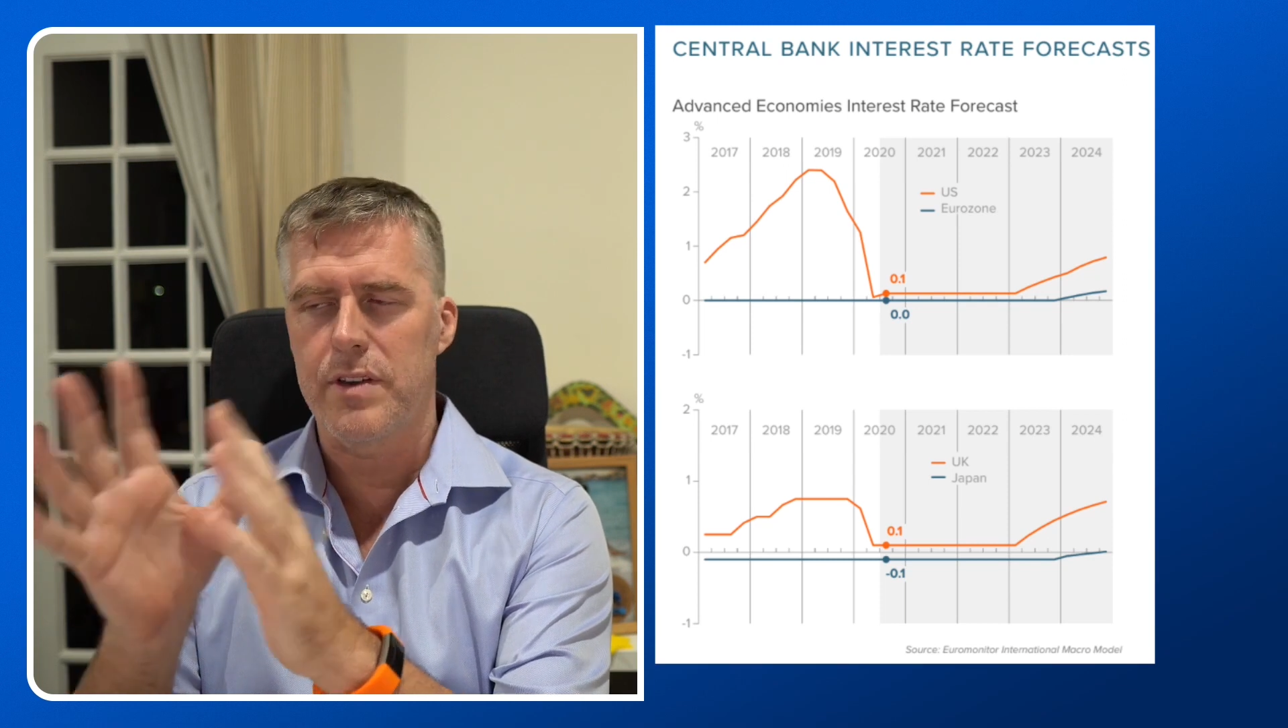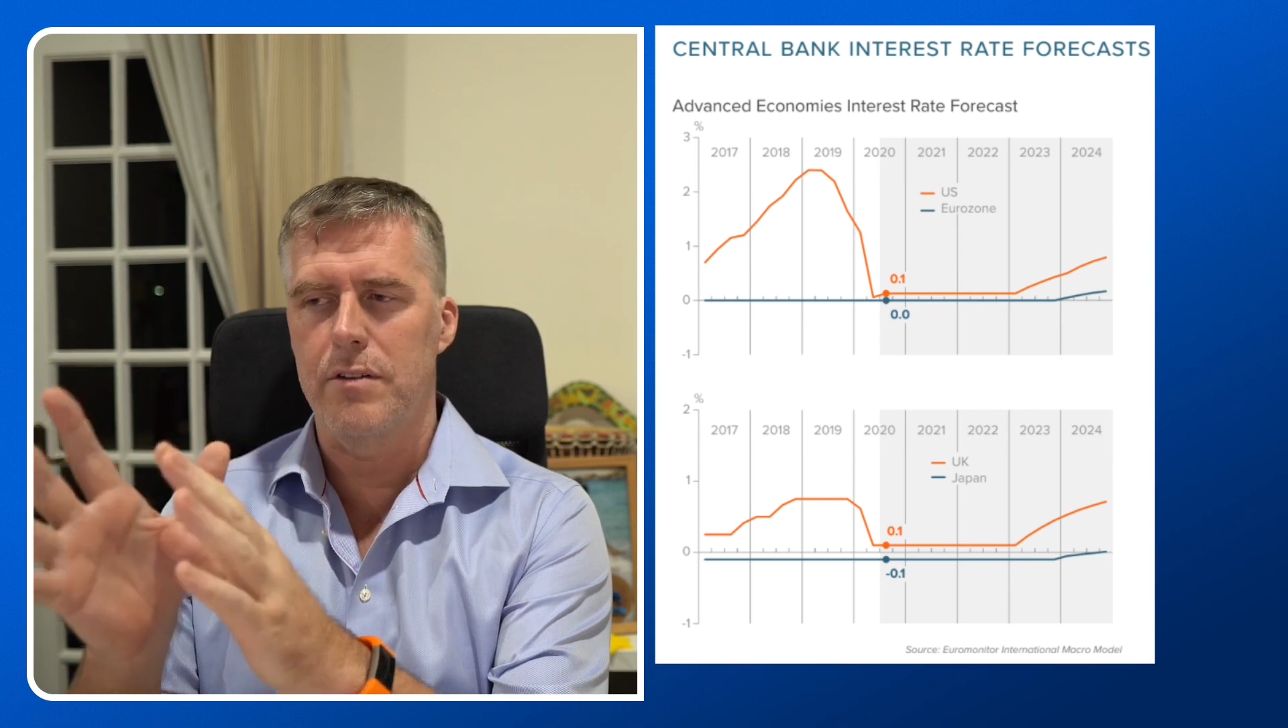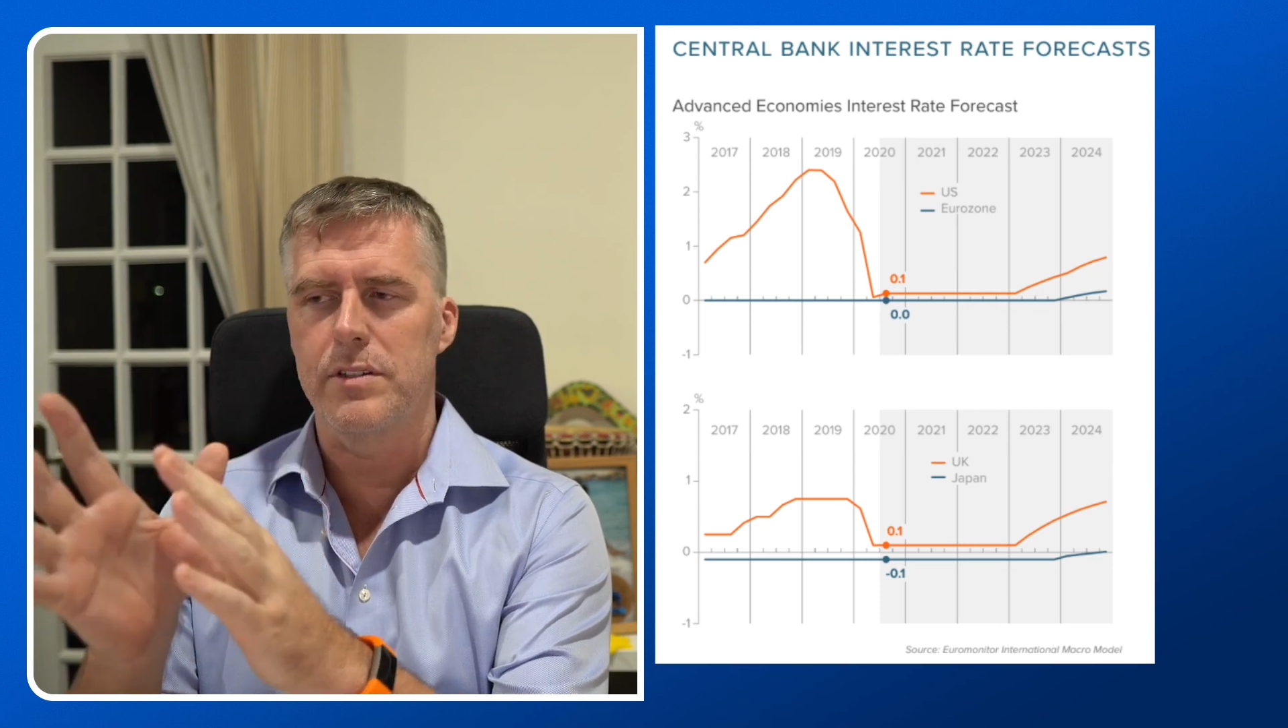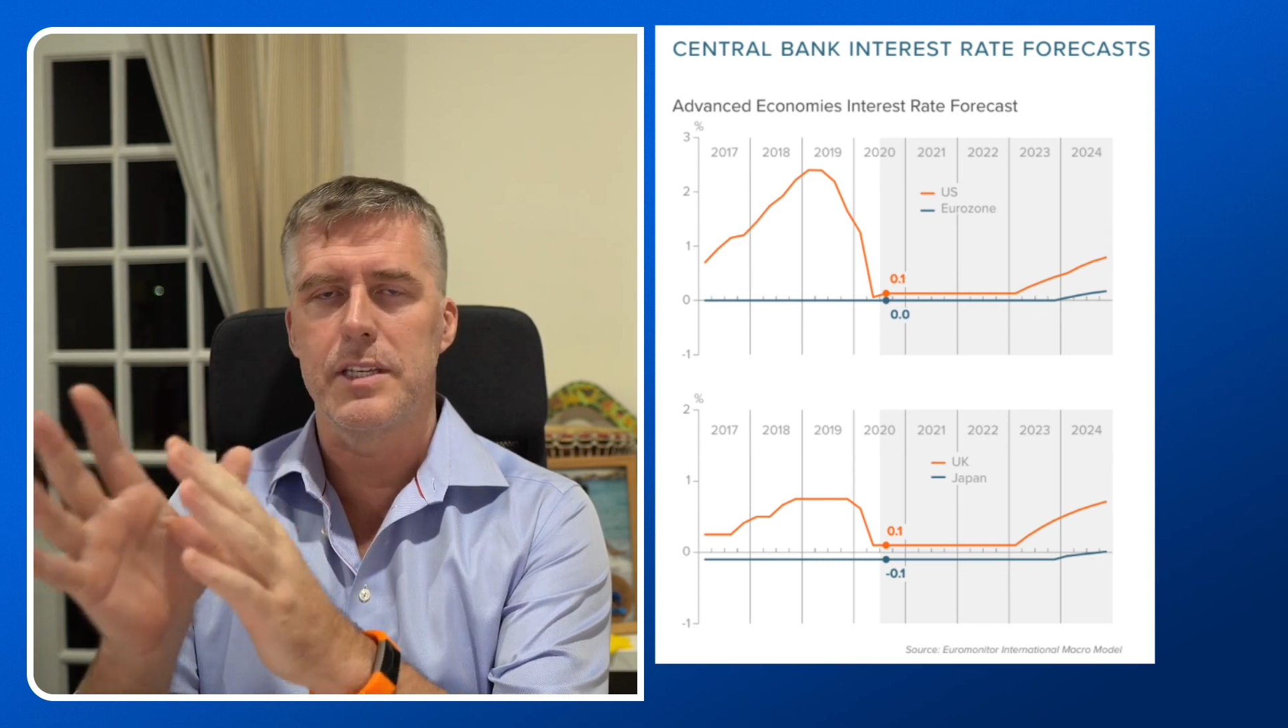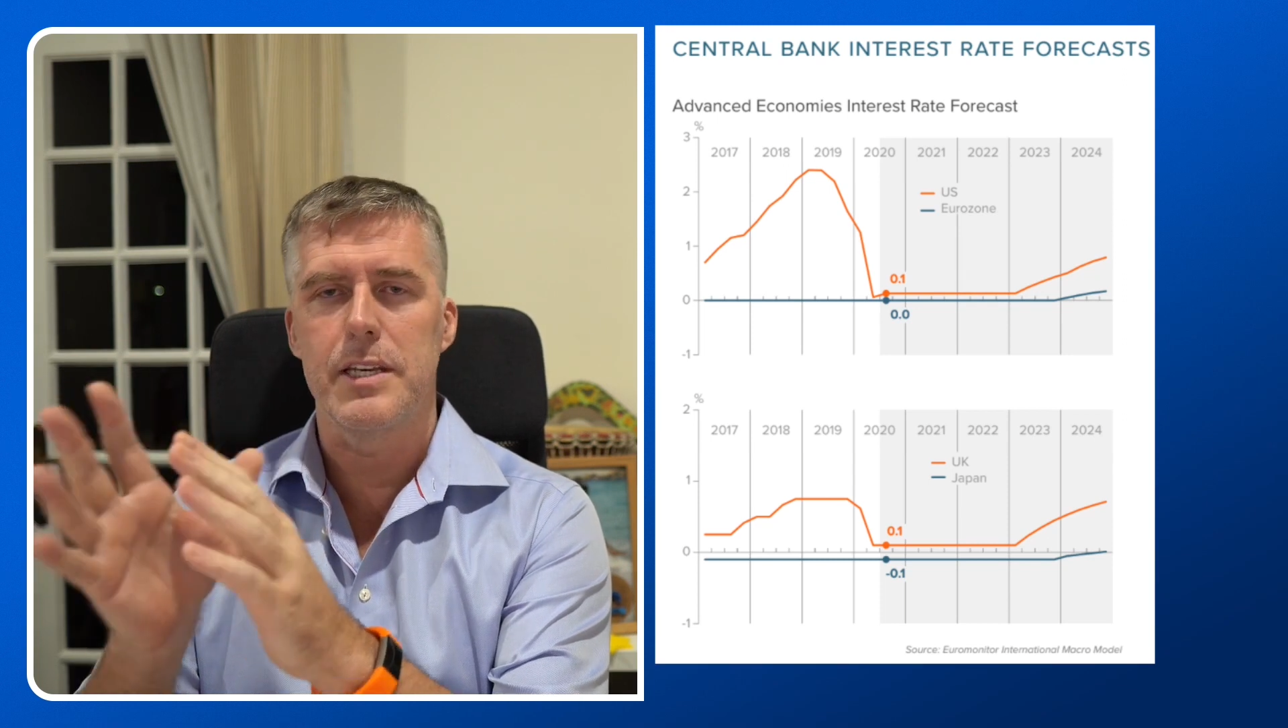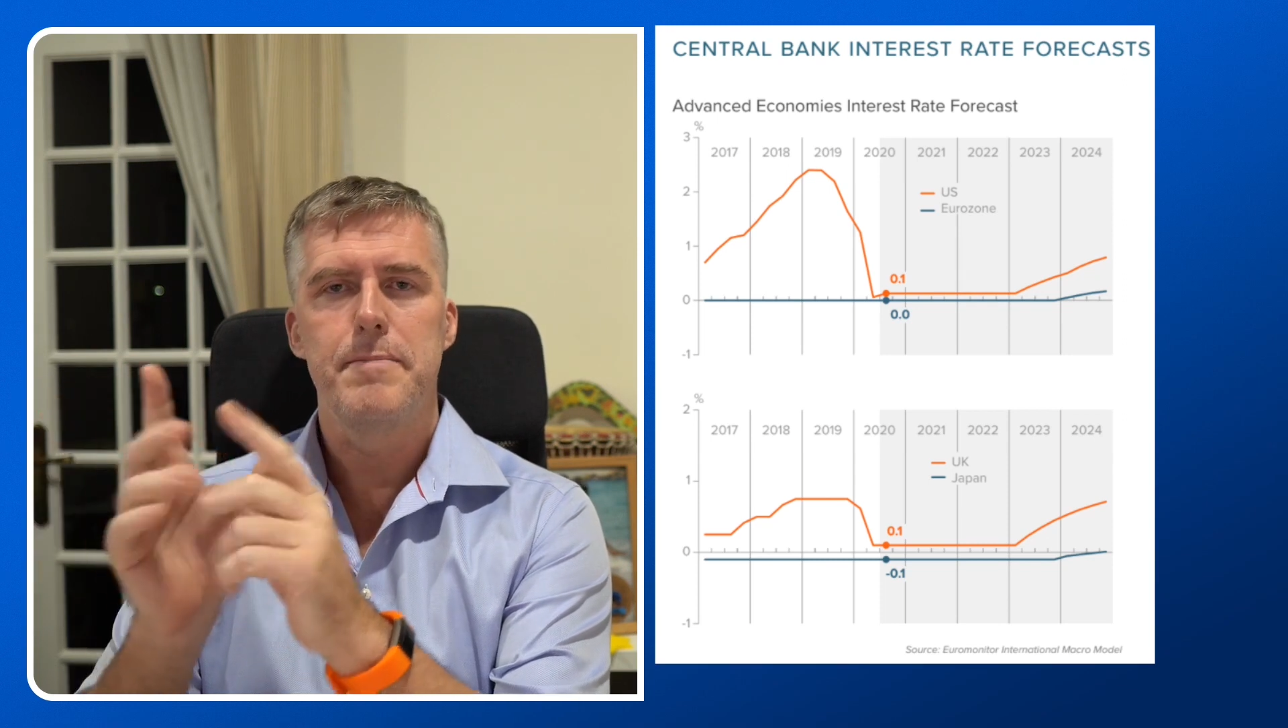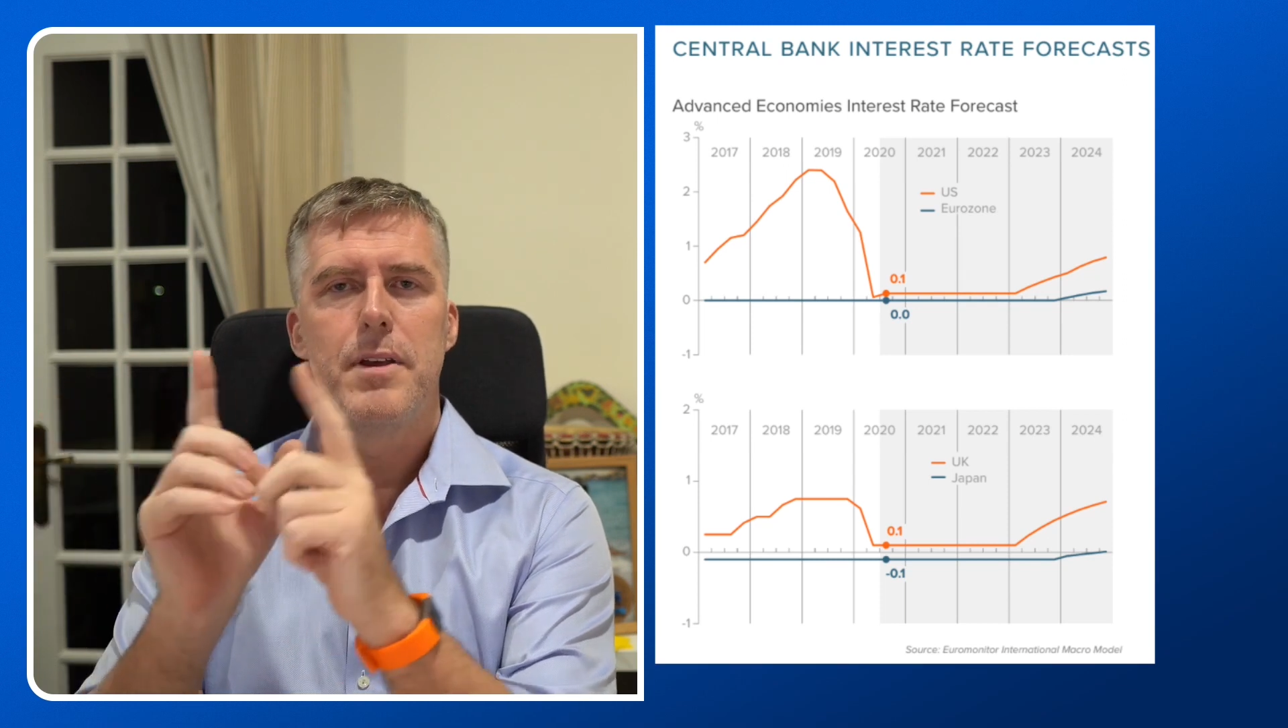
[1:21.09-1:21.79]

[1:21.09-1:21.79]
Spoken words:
currency.